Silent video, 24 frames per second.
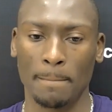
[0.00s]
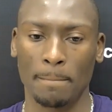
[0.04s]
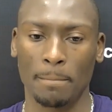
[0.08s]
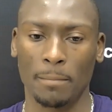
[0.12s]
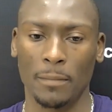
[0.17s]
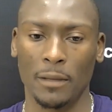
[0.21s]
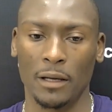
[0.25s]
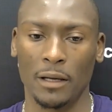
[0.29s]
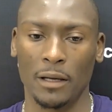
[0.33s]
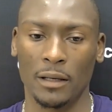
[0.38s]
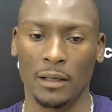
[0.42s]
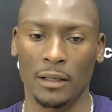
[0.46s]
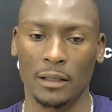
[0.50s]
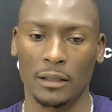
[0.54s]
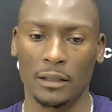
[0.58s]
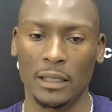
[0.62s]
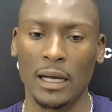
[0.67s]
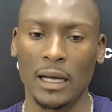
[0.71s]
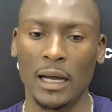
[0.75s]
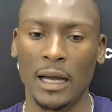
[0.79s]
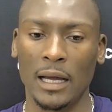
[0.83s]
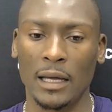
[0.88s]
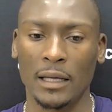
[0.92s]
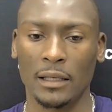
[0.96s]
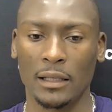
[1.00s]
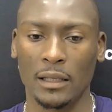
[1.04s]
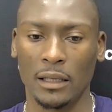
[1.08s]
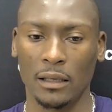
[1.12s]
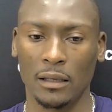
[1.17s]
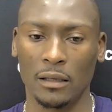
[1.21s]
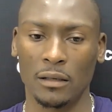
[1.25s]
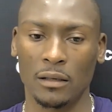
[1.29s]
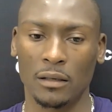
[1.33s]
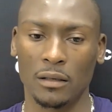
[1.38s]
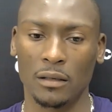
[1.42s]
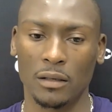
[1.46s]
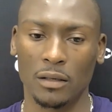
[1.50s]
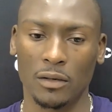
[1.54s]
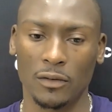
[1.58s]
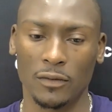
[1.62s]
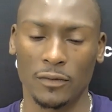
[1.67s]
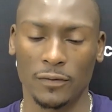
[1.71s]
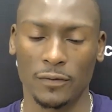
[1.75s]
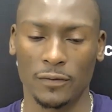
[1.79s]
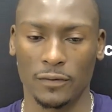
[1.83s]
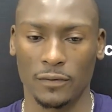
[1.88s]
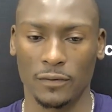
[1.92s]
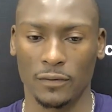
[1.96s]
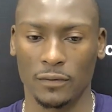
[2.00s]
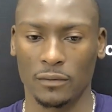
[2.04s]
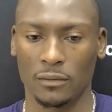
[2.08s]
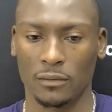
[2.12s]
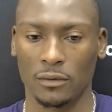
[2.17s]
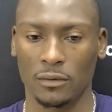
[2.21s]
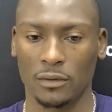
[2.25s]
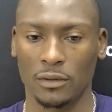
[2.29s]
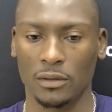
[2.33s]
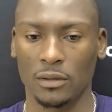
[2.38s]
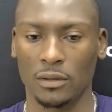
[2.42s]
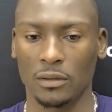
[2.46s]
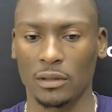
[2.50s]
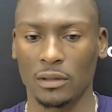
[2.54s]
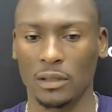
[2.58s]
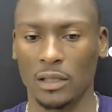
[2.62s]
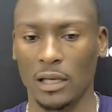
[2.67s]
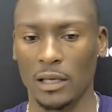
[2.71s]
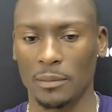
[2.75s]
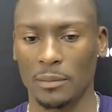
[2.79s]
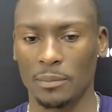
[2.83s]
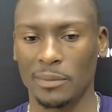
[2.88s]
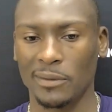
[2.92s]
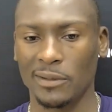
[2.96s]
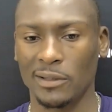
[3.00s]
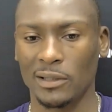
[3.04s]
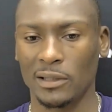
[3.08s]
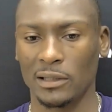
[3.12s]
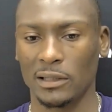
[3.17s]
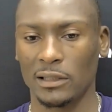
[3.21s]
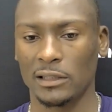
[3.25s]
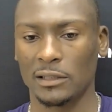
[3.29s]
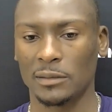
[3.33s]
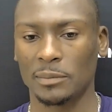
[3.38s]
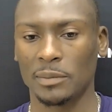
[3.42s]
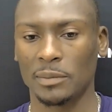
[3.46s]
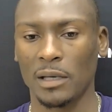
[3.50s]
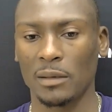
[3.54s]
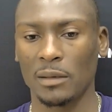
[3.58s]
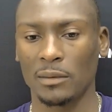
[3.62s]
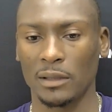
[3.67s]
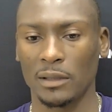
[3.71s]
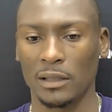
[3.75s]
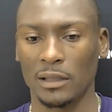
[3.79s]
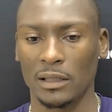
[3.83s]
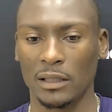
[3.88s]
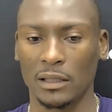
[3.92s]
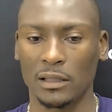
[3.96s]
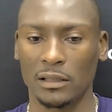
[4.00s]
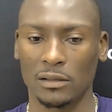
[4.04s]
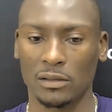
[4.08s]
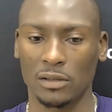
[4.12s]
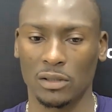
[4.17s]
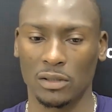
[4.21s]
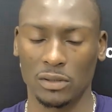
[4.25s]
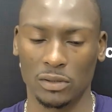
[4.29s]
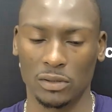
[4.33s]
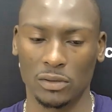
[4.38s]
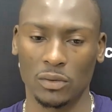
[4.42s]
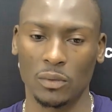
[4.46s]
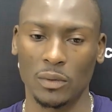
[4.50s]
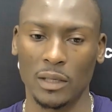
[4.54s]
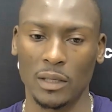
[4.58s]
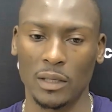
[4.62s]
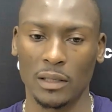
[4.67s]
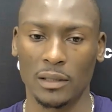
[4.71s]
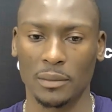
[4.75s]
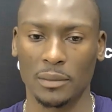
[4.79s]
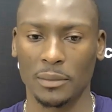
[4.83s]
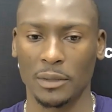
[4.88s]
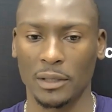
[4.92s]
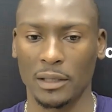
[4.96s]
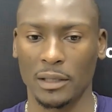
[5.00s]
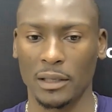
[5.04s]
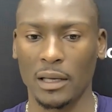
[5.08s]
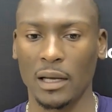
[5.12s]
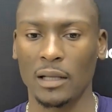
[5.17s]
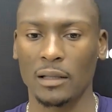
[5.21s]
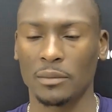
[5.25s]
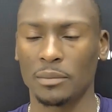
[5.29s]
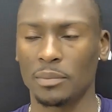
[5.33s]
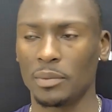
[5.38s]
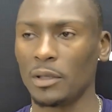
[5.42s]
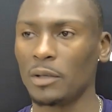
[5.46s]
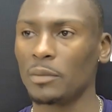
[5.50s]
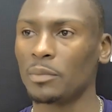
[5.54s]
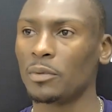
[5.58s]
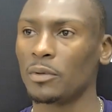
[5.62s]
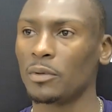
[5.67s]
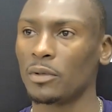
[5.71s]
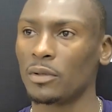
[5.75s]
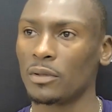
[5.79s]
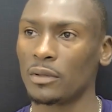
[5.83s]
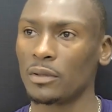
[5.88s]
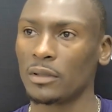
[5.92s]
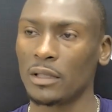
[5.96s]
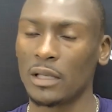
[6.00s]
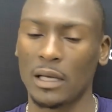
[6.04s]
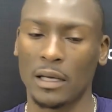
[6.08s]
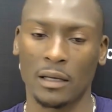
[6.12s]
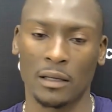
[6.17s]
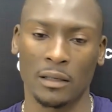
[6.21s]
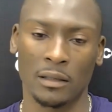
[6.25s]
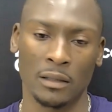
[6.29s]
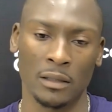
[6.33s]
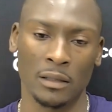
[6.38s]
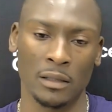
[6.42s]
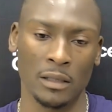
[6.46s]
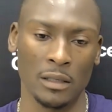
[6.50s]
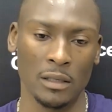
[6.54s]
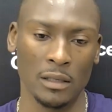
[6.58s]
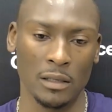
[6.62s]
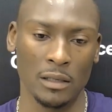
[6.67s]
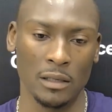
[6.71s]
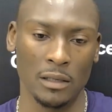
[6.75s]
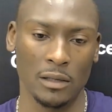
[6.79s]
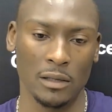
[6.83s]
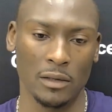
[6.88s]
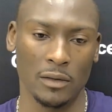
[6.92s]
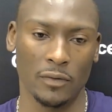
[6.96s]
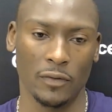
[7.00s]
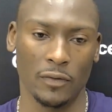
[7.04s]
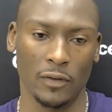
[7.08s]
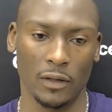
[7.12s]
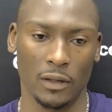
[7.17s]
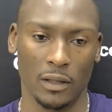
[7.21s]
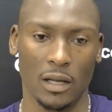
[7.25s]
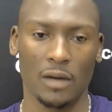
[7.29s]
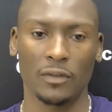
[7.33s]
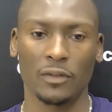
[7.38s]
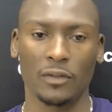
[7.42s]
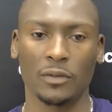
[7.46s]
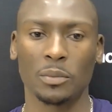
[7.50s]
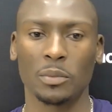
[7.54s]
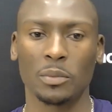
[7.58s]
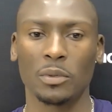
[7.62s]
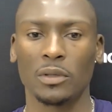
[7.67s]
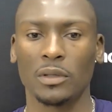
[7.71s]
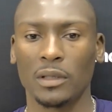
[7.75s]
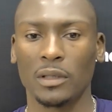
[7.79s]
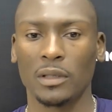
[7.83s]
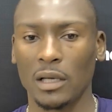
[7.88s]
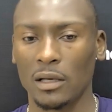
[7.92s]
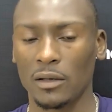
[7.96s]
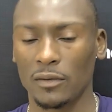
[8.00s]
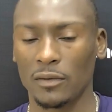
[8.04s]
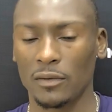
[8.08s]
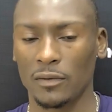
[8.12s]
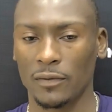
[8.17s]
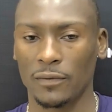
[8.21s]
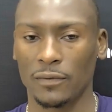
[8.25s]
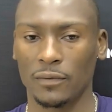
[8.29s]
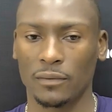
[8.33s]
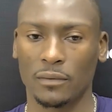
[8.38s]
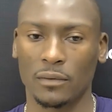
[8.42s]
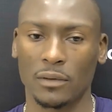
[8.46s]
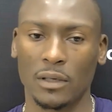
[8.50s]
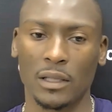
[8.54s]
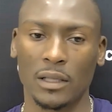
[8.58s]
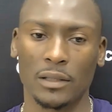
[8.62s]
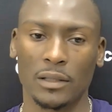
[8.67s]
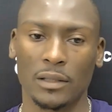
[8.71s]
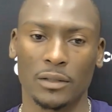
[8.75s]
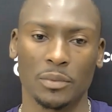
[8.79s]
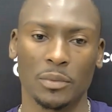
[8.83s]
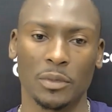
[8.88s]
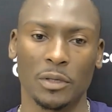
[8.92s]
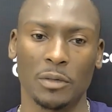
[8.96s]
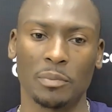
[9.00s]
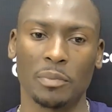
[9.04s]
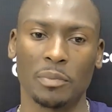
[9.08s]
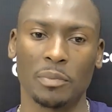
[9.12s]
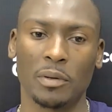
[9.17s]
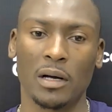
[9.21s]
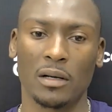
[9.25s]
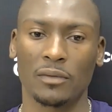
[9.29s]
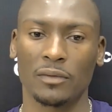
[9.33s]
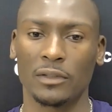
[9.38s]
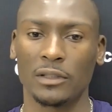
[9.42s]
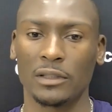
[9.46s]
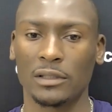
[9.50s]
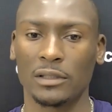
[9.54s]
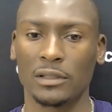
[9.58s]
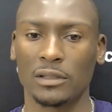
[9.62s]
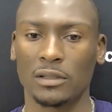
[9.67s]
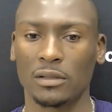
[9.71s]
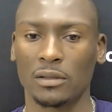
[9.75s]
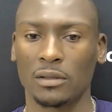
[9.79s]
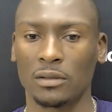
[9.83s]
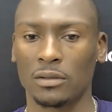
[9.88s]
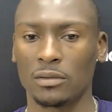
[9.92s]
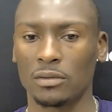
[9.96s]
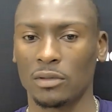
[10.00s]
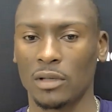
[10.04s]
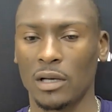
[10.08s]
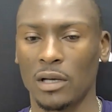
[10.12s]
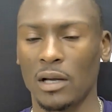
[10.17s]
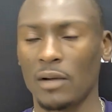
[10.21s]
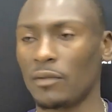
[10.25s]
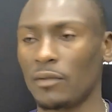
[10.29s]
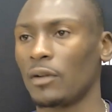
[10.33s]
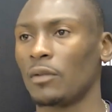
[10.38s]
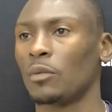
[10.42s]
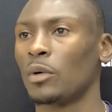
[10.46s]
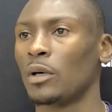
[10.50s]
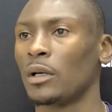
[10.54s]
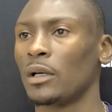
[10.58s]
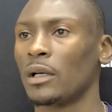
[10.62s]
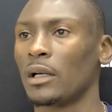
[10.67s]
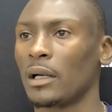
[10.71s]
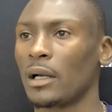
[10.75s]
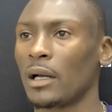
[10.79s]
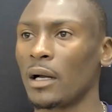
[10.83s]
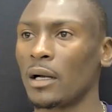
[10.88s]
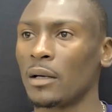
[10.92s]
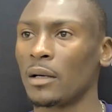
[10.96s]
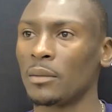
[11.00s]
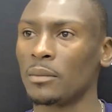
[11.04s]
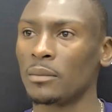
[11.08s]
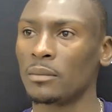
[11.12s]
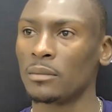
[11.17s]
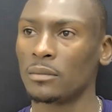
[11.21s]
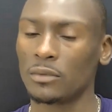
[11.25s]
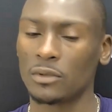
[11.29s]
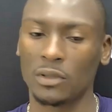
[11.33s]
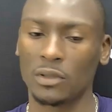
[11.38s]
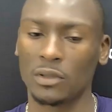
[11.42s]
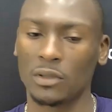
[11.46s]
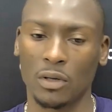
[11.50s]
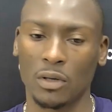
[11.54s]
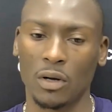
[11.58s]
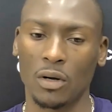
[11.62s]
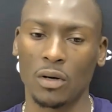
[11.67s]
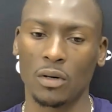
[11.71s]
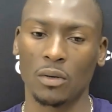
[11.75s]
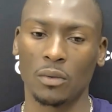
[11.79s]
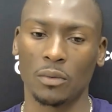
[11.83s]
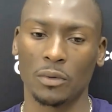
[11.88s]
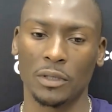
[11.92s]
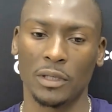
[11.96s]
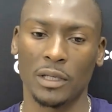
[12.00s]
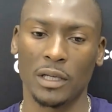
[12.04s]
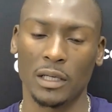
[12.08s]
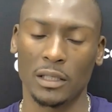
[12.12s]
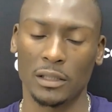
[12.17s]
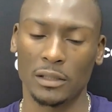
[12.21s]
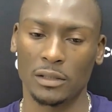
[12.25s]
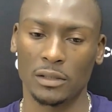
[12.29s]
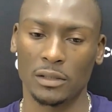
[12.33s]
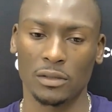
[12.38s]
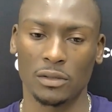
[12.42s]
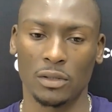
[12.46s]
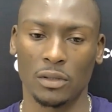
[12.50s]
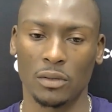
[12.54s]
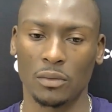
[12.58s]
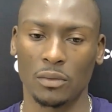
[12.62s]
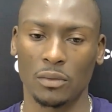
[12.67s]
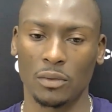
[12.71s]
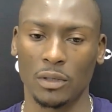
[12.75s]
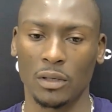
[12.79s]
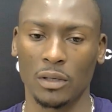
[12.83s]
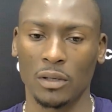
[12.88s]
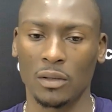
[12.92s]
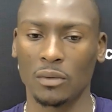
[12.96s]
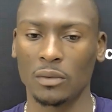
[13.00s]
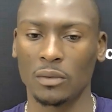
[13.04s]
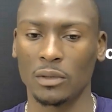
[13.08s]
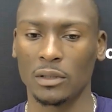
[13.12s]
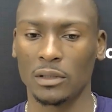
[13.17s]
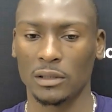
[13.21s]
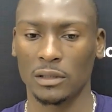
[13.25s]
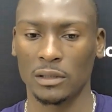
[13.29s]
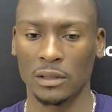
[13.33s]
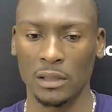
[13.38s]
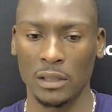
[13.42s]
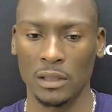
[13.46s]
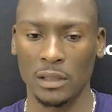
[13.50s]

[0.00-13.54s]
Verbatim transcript: uh, the idea of, you know, like putting this public is also welcoming other people that feel comfortable enough rather to be part of this or to ever want to come to Congo with us. You know, we always